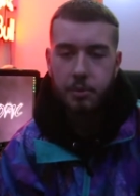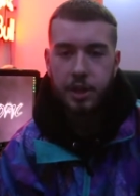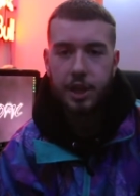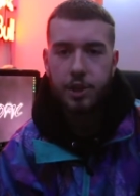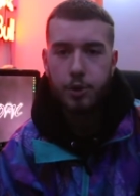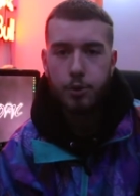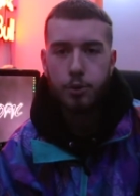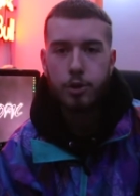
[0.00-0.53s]
gonna get
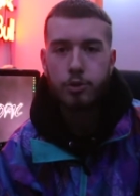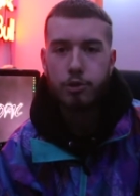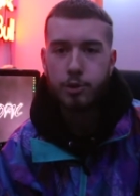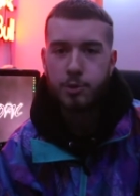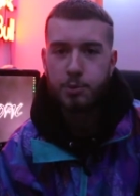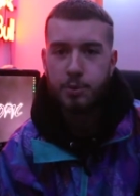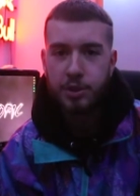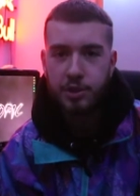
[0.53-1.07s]
you all a
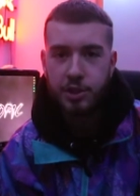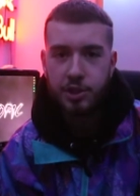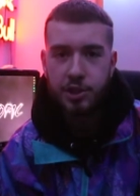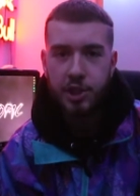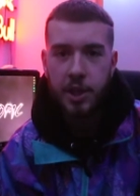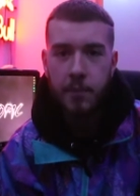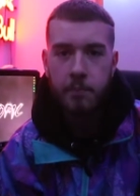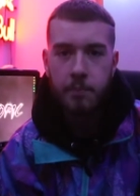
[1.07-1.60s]
Christmas present this
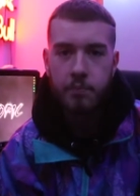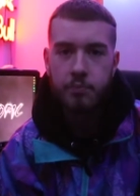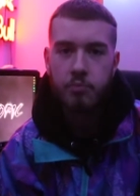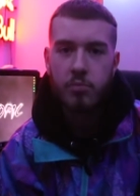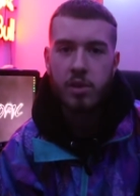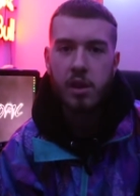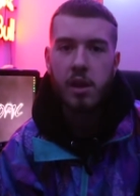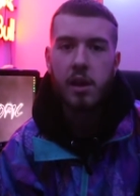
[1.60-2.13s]
year.
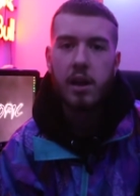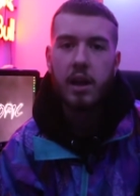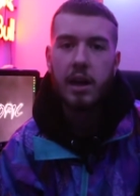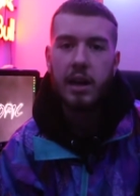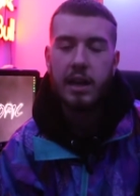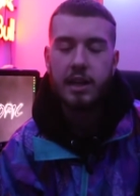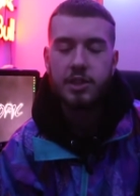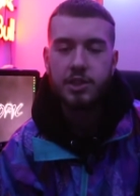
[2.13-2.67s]

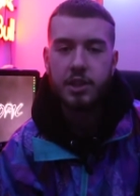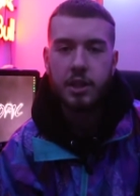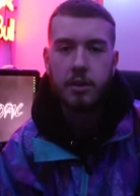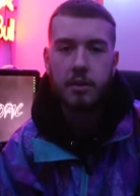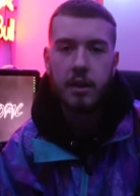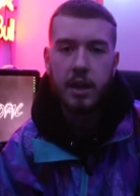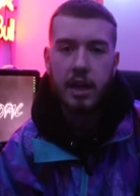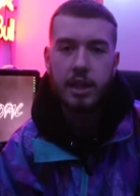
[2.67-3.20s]
Alexa,
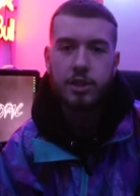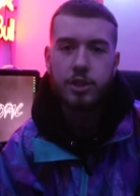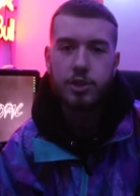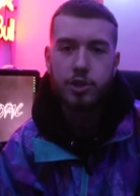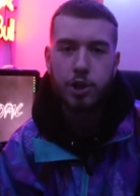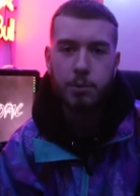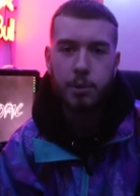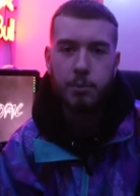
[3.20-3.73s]
add a
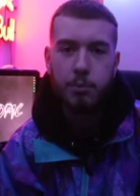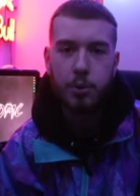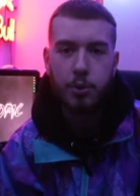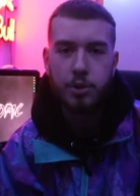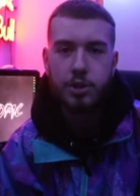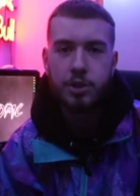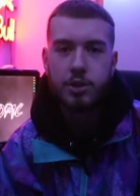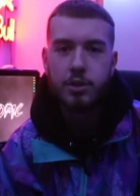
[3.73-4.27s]
chopping
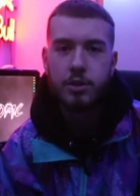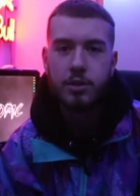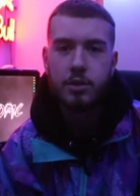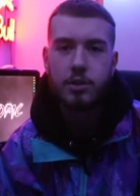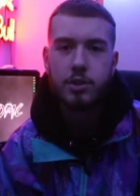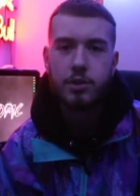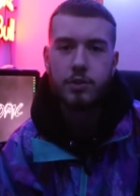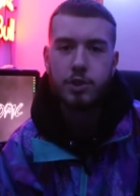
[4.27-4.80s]
board
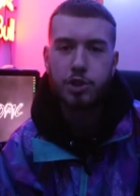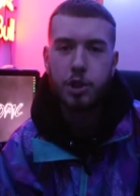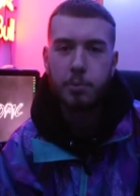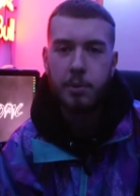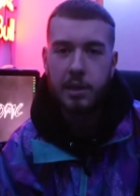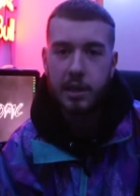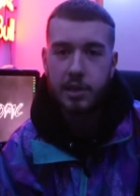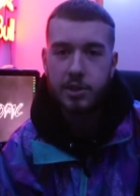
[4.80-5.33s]
to the
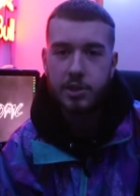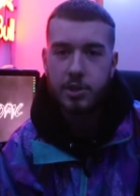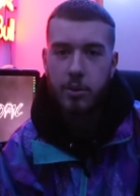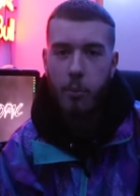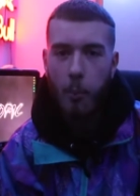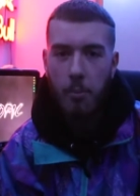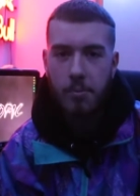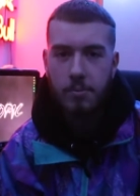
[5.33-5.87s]
shopping list.
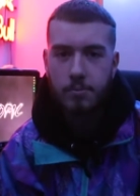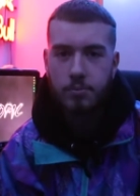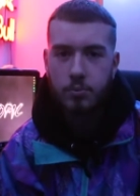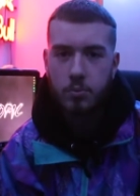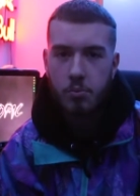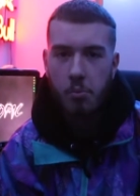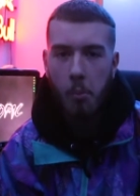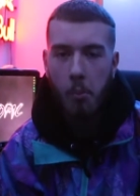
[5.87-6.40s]
I've put
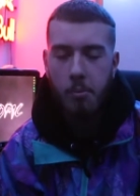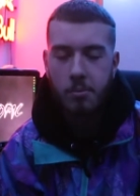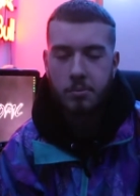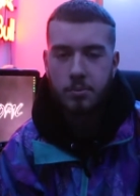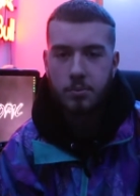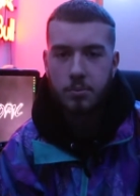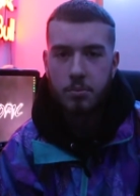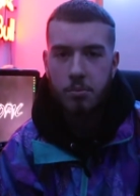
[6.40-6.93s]
chopping
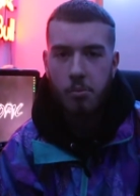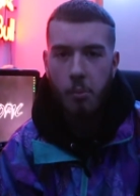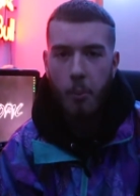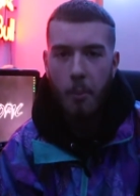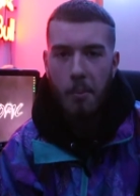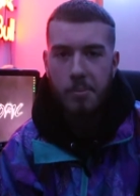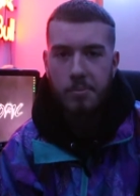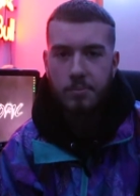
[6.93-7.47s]
board on your
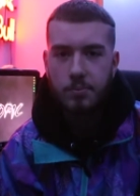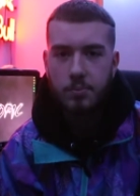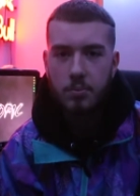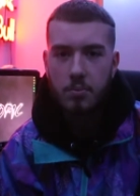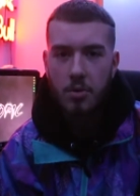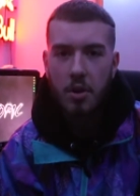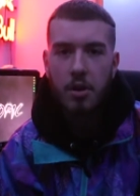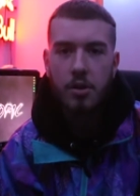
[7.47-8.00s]
shopping
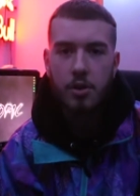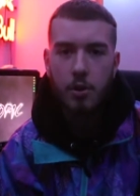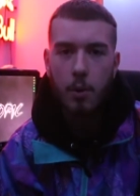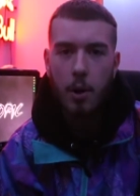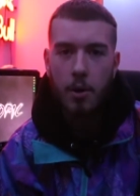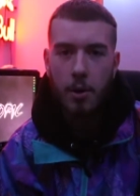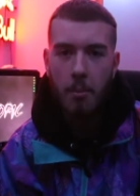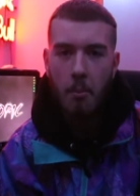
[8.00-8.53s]
list. You're
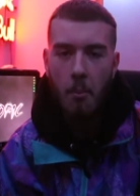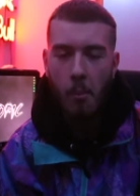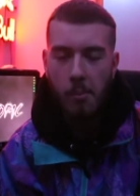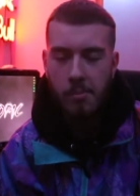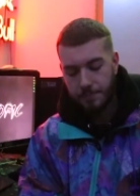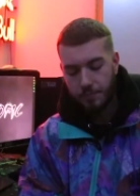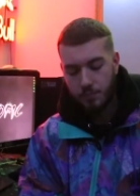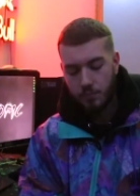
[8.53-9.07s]
welcome.
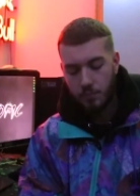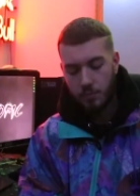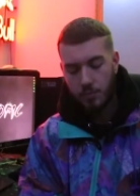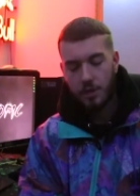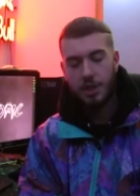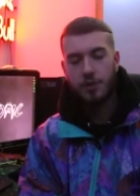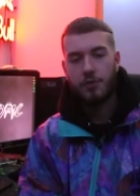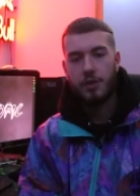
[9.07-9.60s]

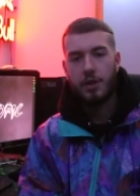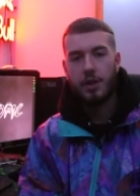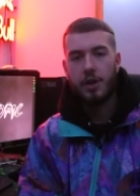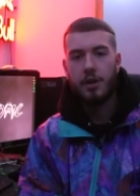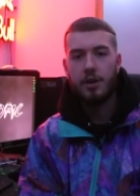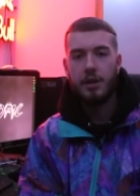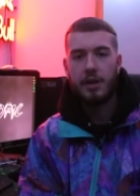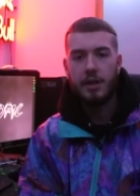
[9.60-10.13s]
This
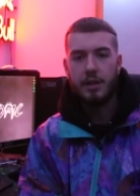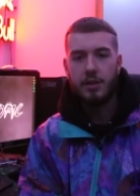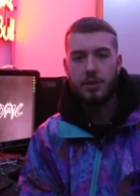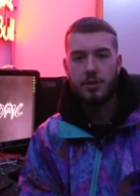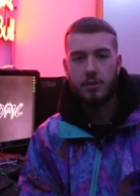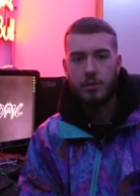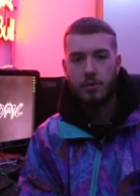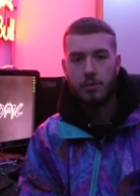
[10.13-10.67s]
video
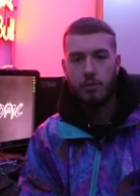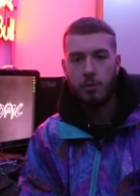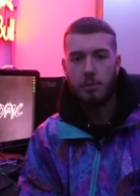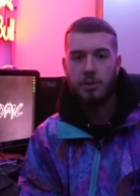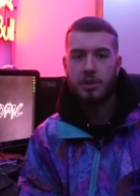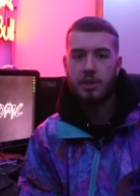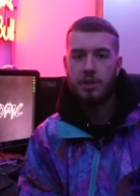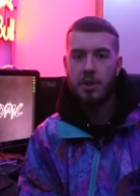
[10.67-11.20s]
is for my
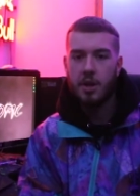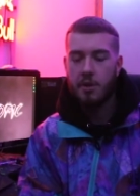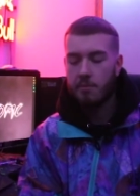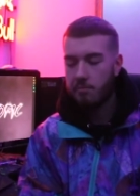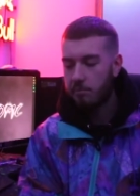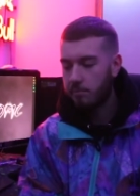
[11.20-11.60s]
sister.